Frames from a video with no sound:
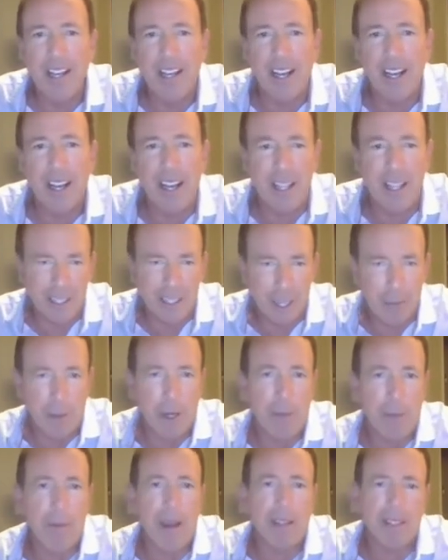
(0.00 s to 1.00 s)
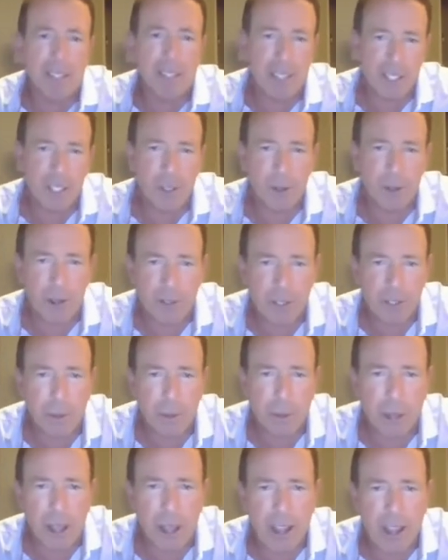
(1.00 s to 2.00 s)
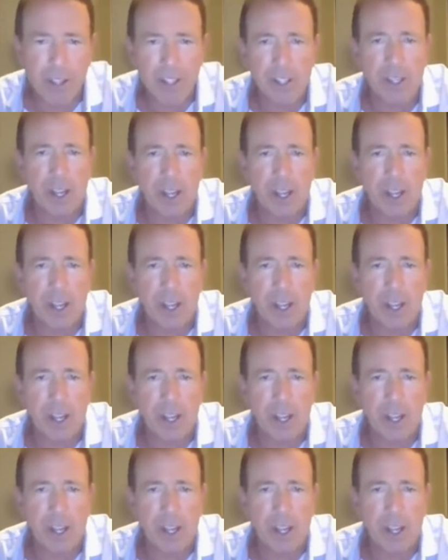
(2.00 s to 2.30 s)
Uh, a little bit about the history of Splash.